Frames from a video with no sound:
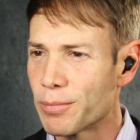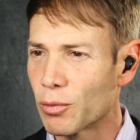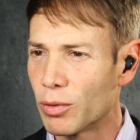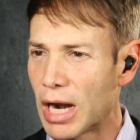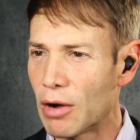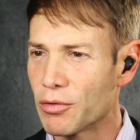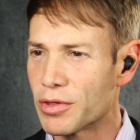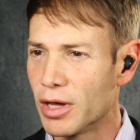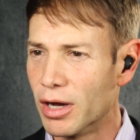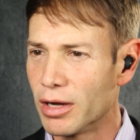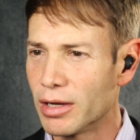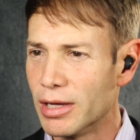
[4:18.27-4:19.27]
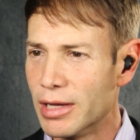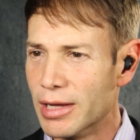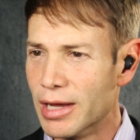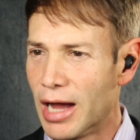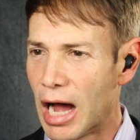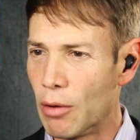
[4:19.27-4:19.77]
When I was young,
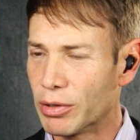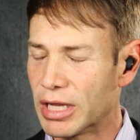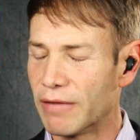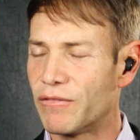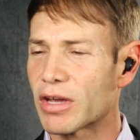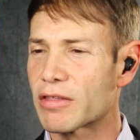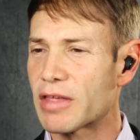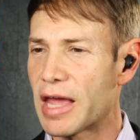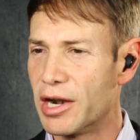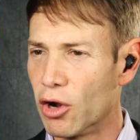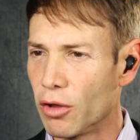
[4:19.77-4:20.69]
I would get fixated